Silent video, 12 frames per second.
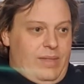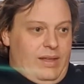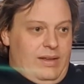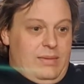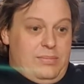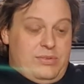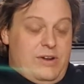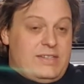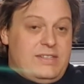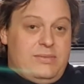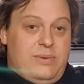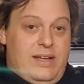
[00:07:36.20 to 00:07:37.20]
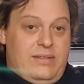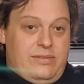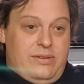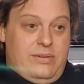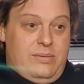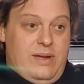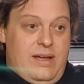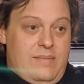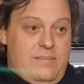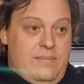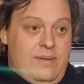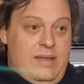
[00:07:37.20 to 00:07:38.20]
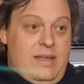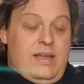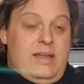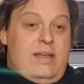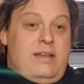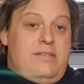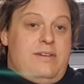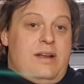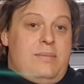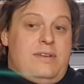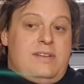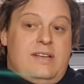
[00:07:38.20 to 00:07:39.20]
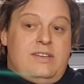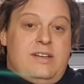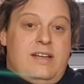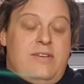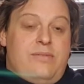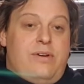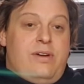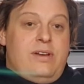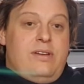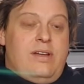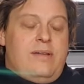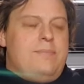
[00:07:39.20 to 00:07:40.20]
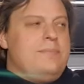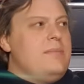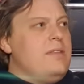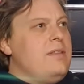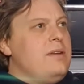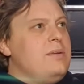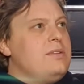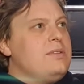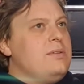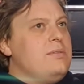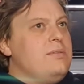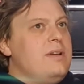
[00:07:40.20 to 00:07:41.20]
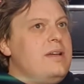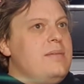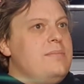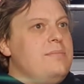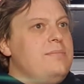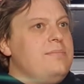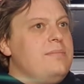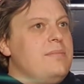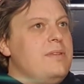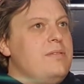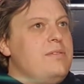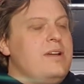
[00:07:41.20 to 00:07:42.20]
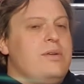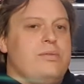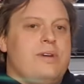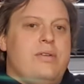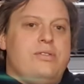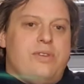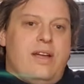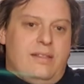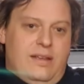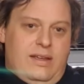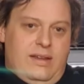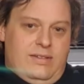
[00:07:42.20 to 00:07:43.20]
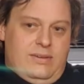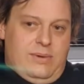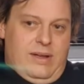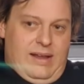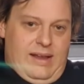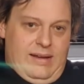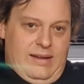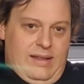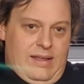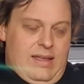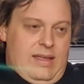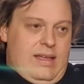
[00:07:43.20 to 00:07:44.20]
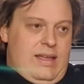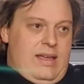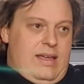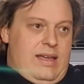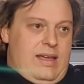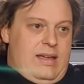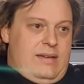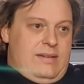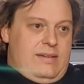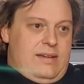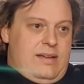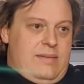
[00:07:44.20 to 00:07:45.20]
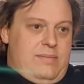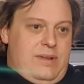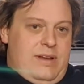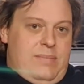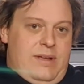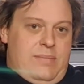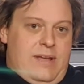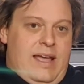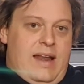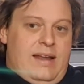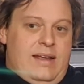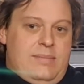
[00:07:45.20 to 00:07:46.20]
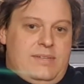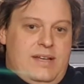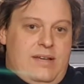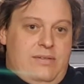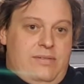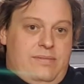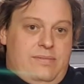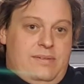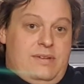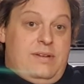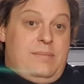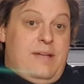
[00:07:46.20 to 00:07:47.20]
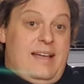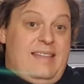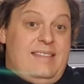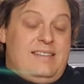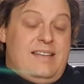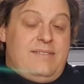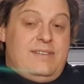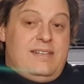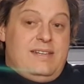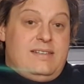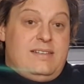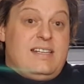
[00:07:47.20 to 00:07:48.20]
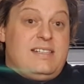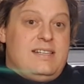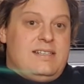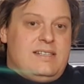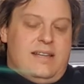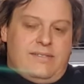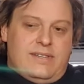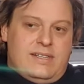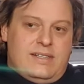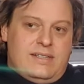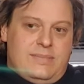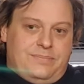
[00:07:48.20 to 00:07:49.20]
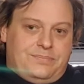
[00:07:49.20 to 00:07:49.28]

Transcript: He progressed his way through development engineer, riding, I think it was called vehicle road train that he used to work in, and being a big mechanic himself, doing back in the 70s, 60s and 70s,